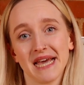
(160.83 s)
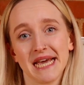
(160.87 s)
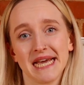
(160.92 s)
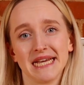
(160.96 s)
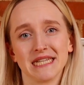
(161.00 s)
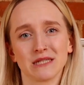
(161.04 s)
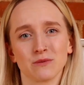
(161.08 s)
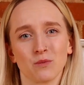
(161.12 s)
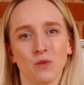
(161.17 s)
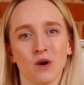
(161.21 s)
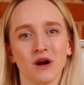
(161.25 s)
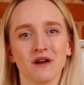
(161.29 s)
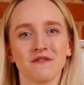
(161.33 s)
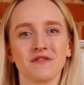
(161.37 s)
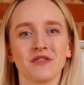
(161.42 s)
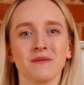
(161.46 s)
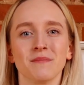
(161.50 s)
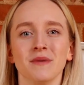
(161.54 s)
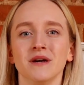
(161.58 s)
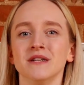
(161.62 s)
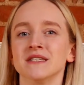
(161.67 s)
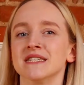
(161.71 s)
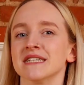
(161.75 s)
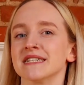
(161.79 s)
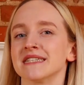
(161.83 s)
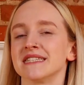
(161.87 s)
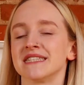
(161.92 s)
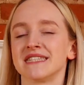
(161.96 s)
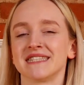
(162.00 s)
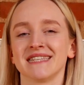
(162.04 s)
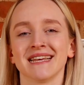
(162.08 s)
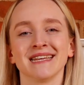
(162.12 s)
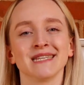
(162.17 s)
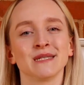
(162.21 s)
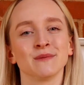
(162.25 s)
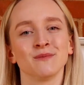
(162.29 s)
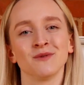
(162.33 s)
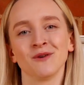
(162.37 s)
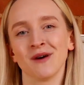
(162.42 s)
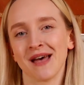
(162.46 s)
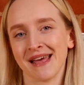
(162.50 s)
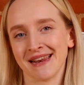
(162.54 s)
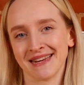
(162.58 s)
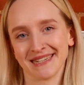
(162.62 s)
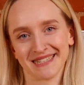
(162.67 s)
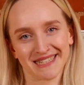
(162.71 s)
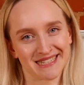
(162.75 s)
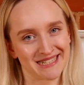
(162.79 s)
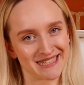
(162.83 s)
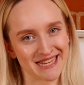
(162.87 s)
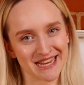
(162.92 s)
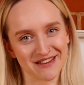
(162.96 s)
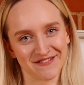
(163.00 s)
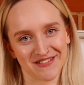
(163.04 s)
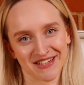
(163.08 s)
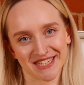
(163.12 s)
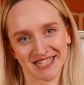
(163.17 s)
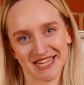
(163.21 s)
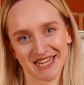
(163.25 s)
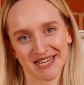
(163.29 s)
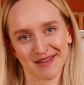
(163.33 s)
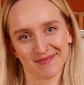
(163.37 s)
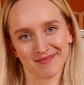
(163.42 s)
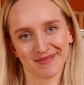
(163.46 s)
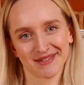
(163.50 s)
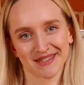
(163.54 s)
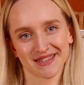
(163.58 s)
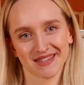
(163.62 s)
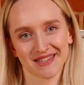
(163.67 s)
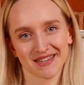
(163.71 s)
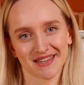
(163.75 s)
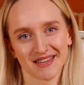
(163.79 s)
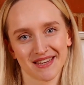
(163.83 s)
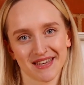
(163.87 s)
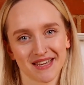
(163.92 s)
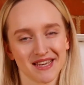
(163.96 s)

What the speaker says: It's one of the most accessible energy saving tips.